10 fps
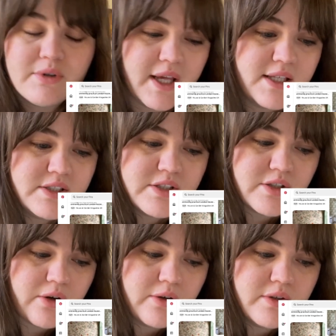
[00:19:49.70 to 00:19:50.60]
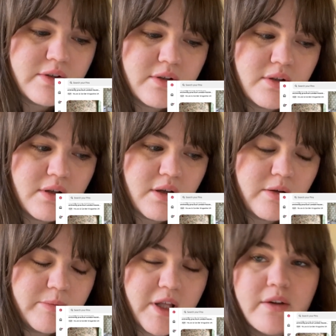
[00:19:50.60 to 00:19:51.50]
when I start
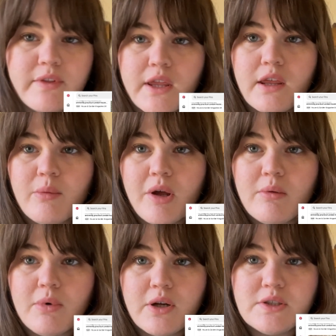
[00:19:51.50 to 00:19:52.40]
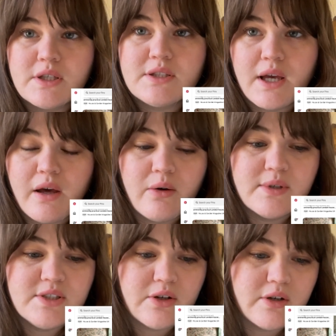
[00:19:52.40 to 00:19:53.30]
kind of thinking about a project, I
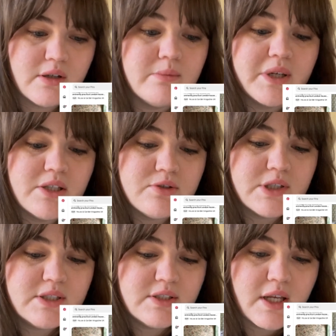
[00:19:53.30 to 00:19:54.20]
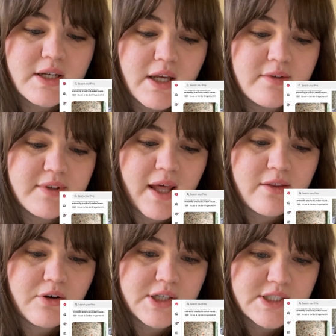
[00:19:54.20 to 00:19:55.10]
always start on Pinterest and kind of
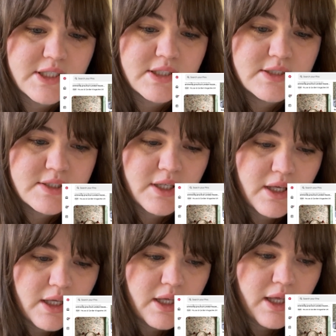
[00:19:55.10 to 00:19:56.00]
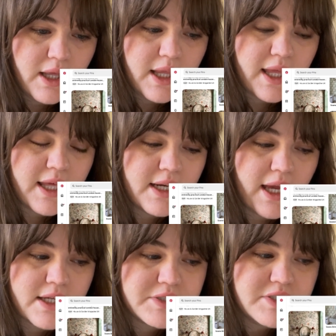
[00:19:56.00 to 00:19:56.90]
gather ideas. And I
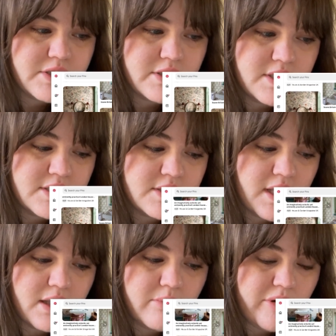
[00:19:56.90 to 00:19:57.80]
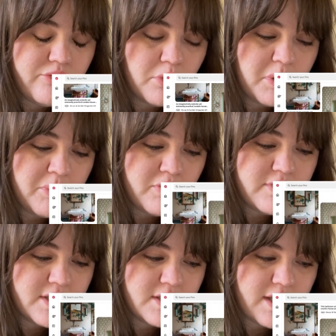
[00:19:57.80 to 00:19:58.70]
actually started this like before we moved
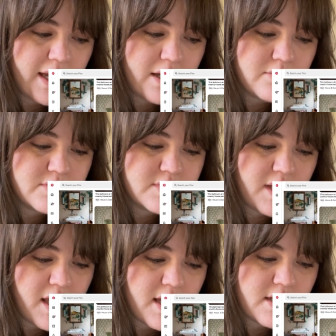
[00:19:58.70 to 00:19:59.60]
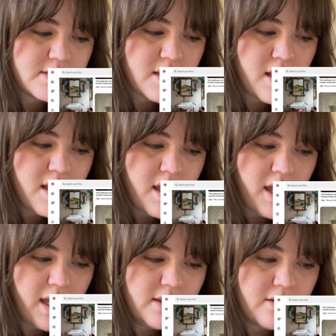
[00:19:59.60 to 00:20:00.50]
into the house, and
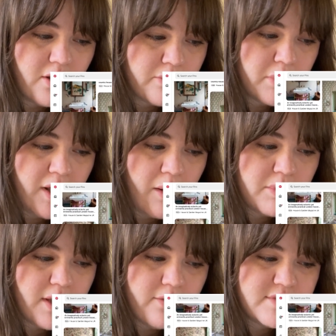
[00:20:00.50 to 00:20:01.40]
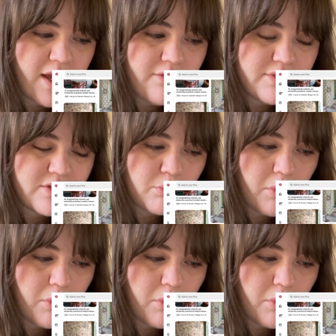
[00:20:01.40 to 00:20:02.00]
in the long run I would love to have this